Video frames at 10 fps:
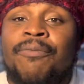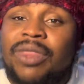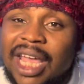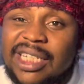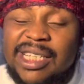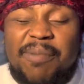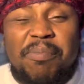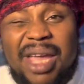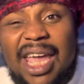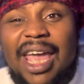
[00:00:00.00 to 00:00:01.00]
that's a
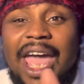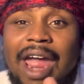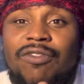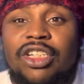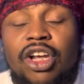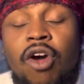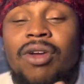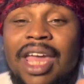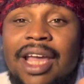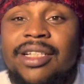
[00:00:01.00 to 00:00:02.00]
mid-average
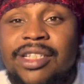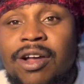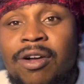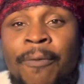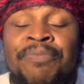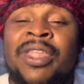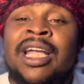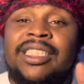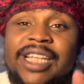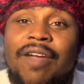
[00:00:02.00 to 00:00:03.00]
okay song.
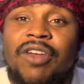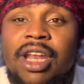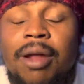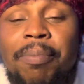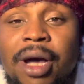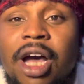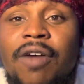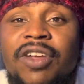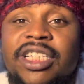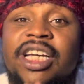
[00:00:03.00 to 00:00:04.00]
Seven and
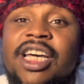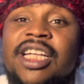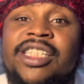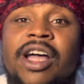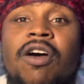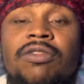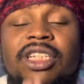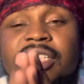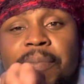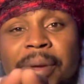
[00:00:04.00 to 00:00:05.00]
above is a good song,
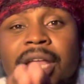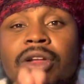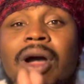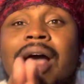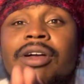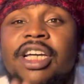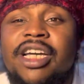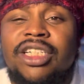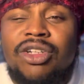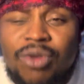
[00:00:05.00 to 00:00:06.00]
just depending on how
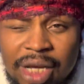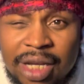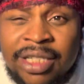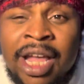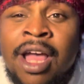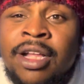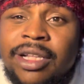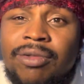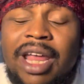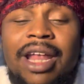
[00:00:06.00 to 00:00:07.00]
good you is.
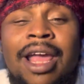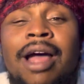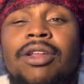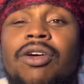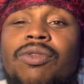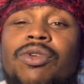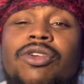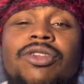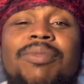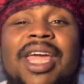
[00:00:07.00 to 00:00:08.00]
So now y'all know the
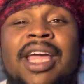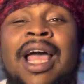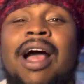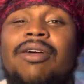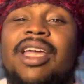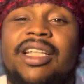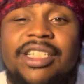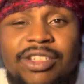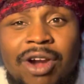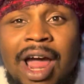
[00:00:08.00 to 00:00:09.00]
rules, man. Go on here,
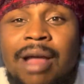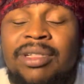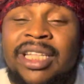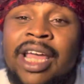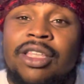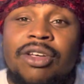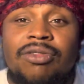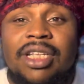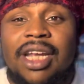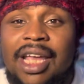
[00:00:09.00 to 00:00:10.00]
subscribe, stay tuned to the